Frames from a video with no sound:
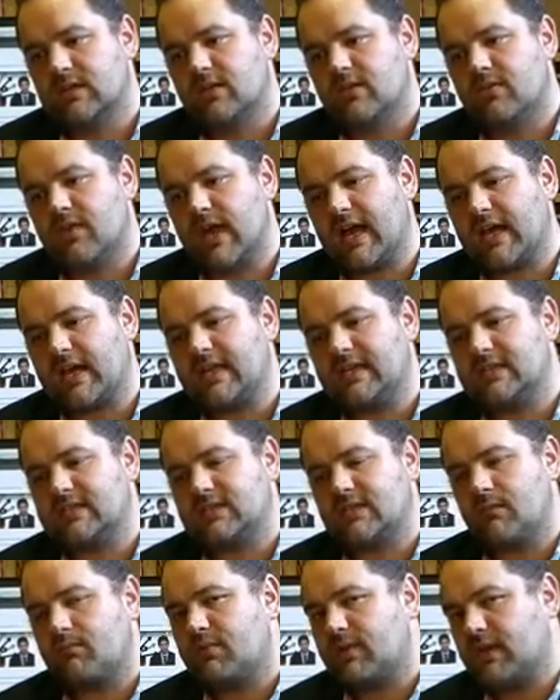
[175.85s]
that is
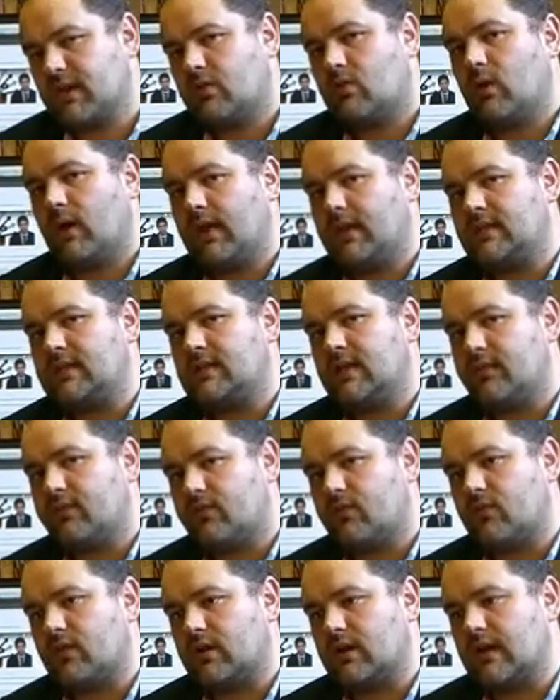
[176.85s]
something quite
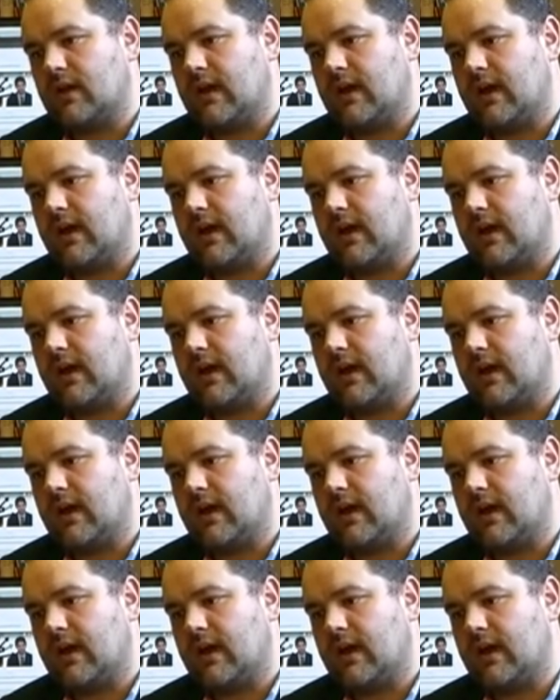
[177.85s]
different